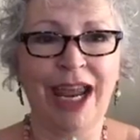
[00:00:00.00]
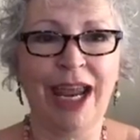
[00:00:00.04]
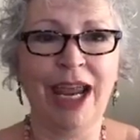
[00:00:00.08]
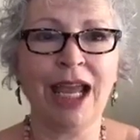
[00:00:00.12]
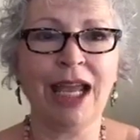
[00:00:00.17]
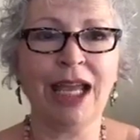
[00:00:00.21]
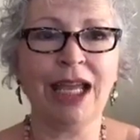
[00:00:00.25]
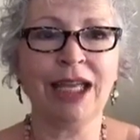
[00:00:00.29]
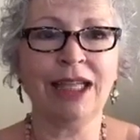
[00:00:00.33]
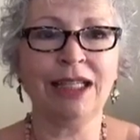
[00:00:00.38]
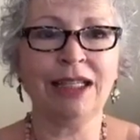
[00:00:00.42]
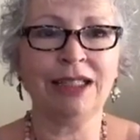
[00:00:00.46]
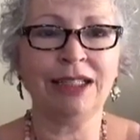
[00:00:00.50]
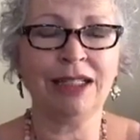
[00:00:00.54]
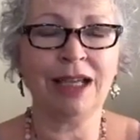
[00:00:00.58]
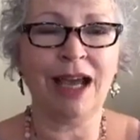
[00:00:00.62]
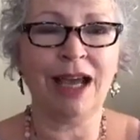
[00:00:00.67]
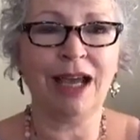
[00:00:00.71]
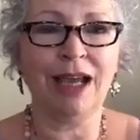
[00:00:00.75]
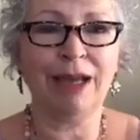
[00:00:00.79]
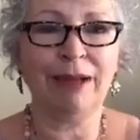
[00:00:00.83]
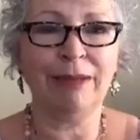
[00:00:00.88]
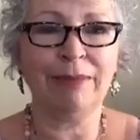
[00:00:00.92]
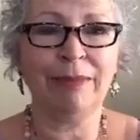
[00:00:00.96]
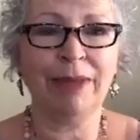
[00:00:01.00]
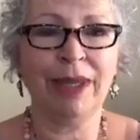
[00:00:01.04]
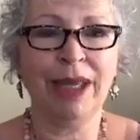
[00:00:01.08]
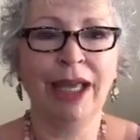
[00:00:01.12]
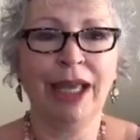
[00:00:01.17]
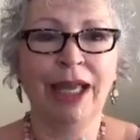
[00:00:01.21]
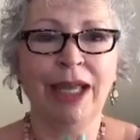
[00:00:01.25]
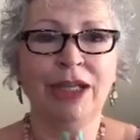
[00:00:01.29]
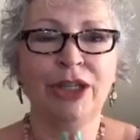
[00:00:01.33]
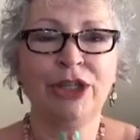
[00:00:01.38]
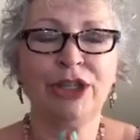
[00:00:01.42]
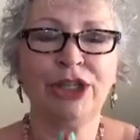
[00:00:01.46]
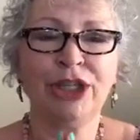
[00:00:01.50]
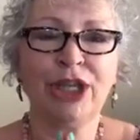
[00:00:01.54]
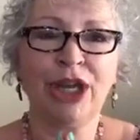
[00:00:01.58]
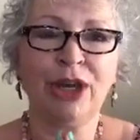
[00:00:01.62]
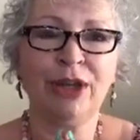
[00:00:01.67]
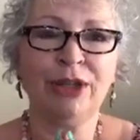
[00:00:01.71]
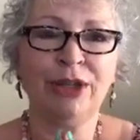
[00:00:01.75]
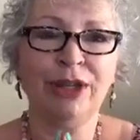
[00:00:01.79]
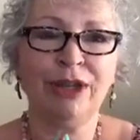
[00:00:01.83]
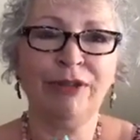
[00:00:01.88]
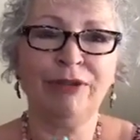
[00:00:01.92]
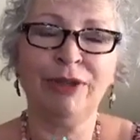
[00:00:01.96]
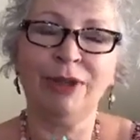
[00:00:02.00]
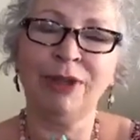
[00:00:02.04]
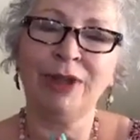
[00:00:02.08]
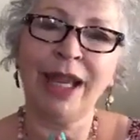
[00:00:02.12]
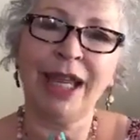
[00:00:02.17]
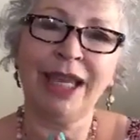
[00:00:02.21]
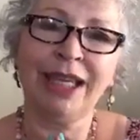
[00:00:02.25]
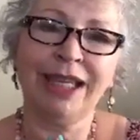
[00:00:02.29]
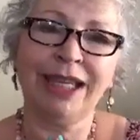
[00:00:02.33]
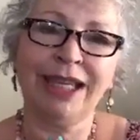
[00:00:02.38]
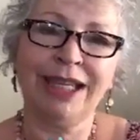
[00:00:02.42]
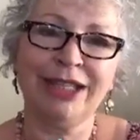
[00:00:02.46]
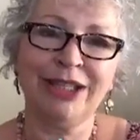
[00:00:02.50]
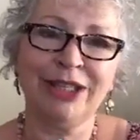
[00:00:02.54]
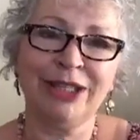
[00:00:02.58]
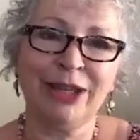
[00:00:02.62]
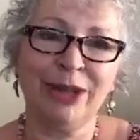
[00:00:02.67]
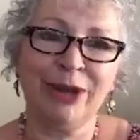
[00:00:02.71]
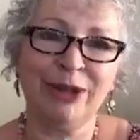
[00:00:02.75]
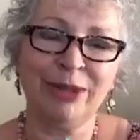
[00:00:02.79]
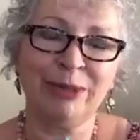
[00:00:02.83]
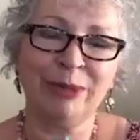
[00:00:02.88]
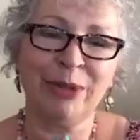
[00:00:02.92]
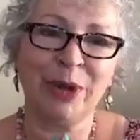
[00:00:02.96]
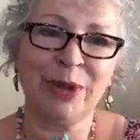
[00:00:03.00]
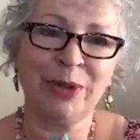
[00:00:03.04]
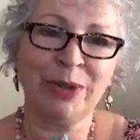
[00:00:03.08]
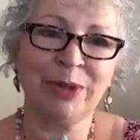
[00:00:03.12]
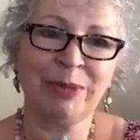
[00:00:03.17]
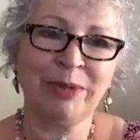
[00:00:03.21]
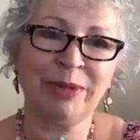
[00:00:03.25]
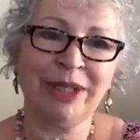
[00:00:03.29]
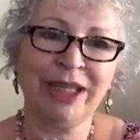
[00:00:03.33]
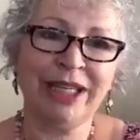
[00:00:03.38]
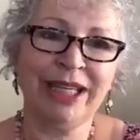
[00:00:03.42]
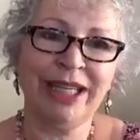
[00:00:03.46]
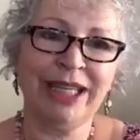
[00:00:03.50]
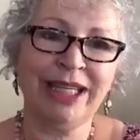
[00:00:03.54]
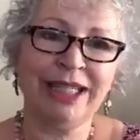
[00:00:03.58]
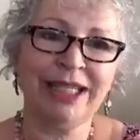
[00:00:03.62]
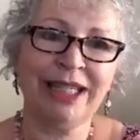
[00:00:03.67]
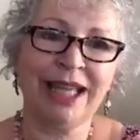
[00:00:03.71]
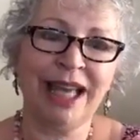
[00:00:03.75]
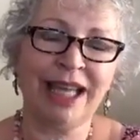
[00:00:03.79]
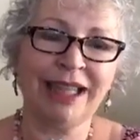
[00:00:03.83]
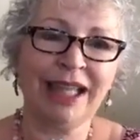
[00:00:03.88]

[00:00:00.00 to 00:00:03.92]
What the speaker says: And share, if you like it, share the post, please.